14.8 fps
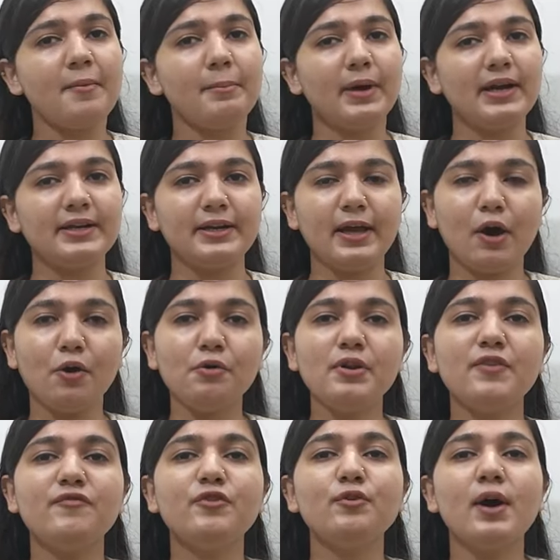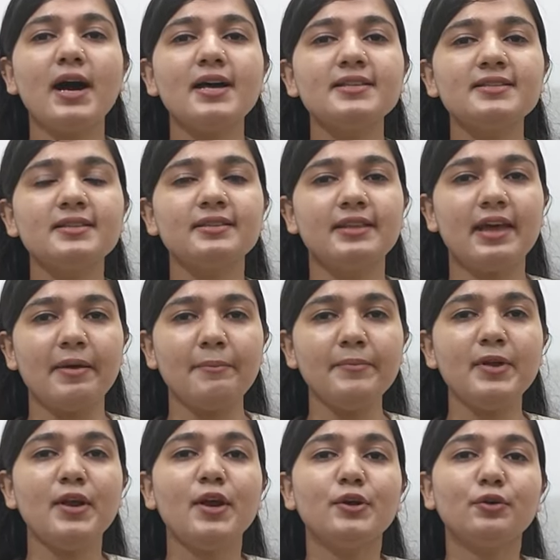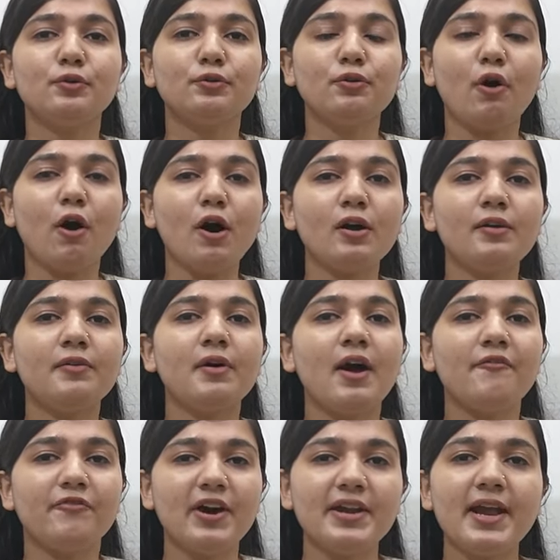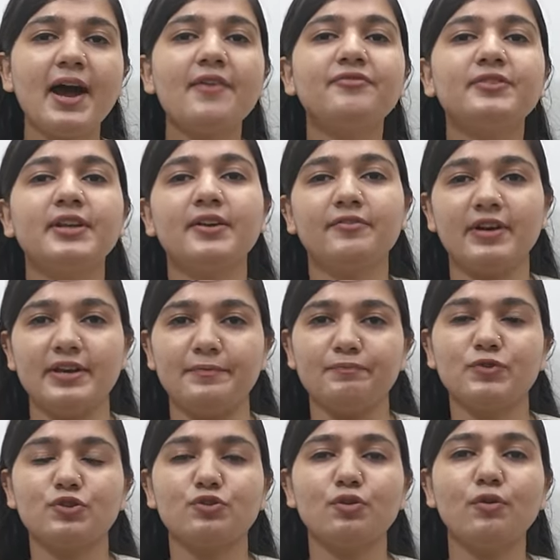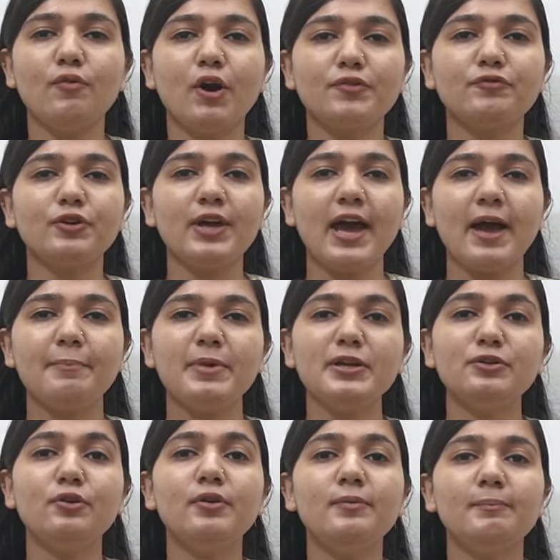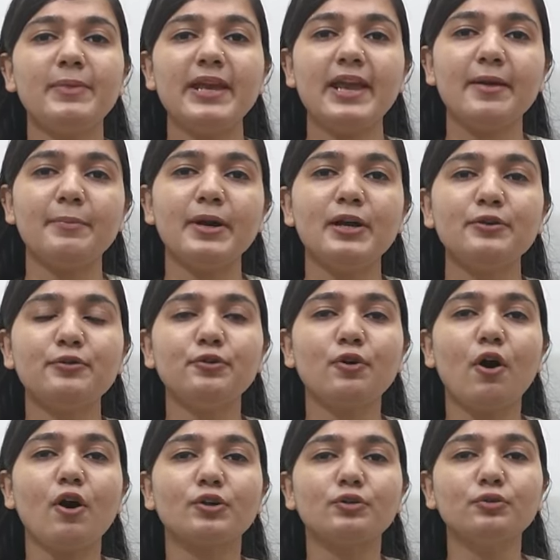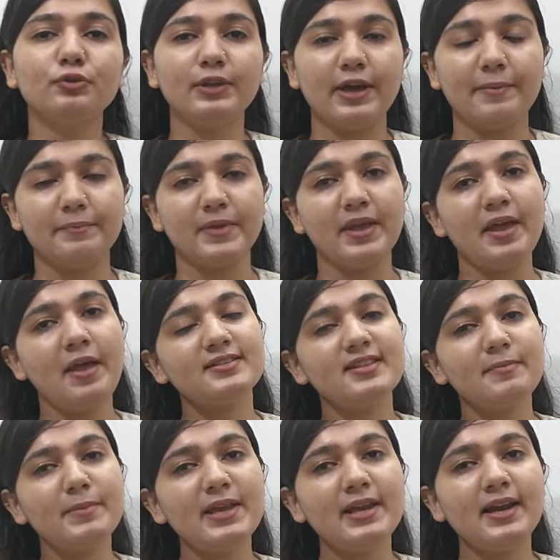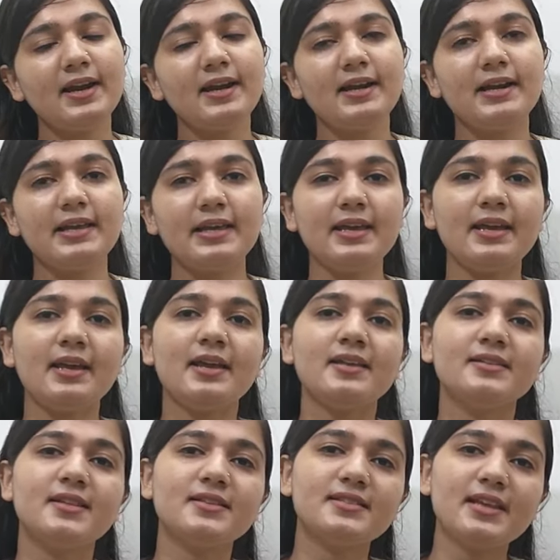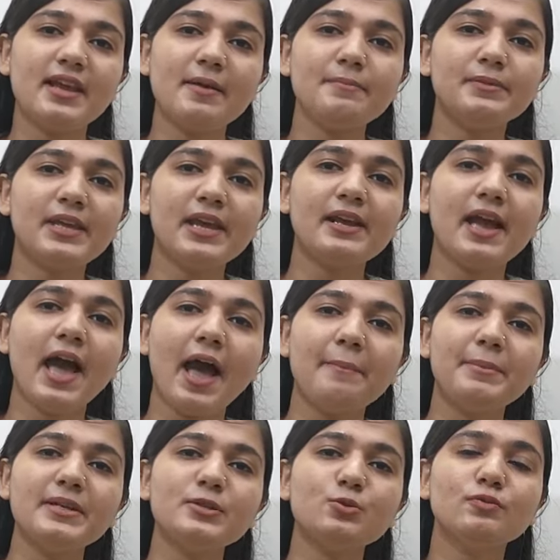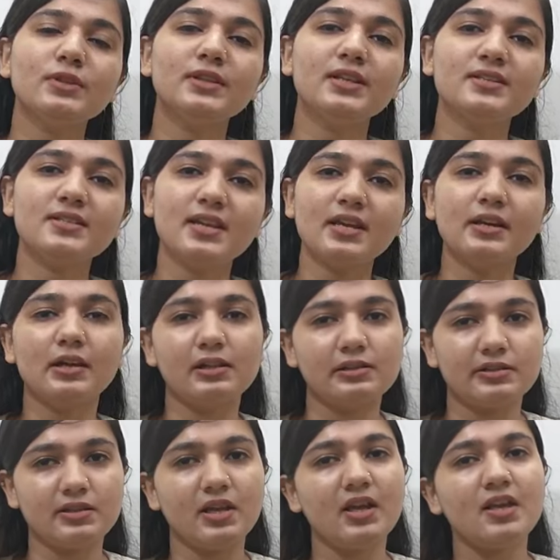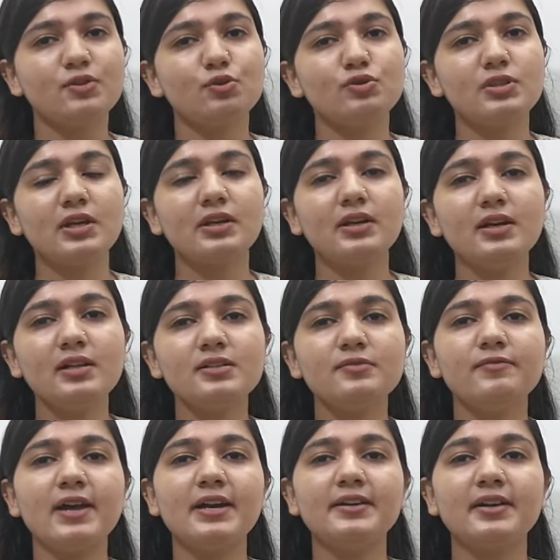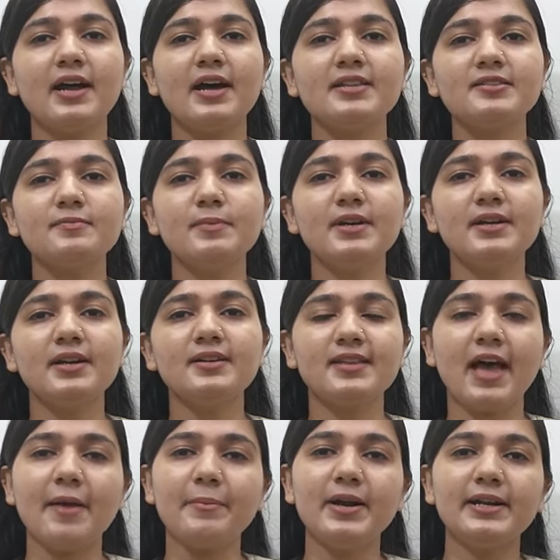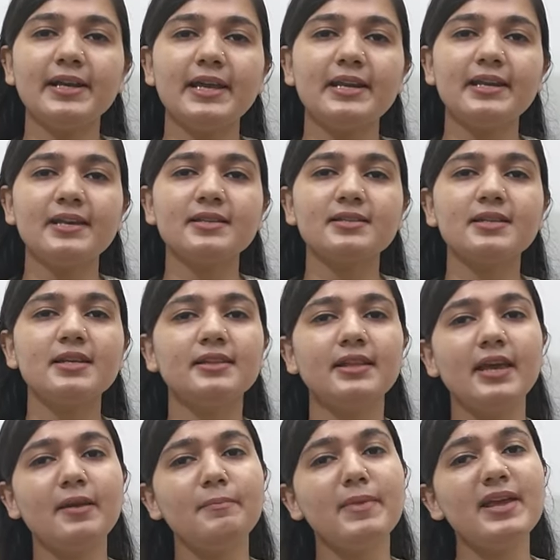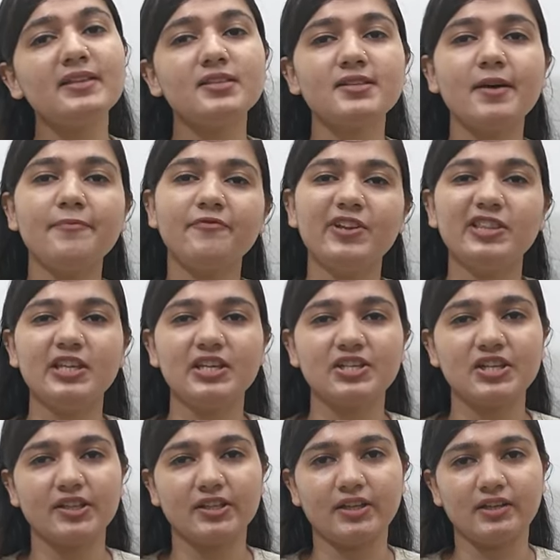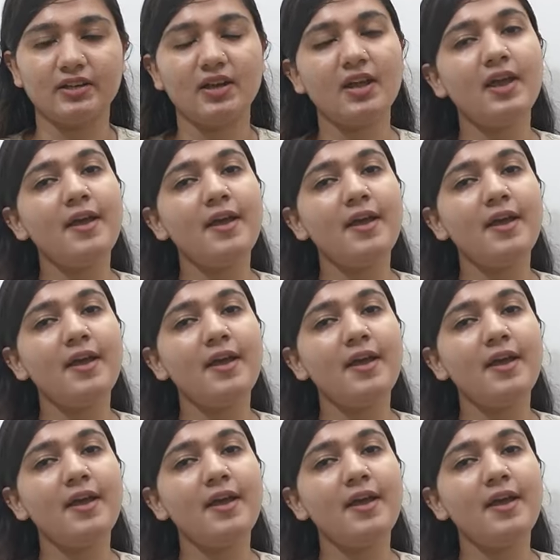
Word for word: But now if you ask them to talk one after one, so what would happen? You'll be able to talk to them. Similarly, the same thing happens with the signals. Signals when transmitted simultaneously, they'll mix up with each other.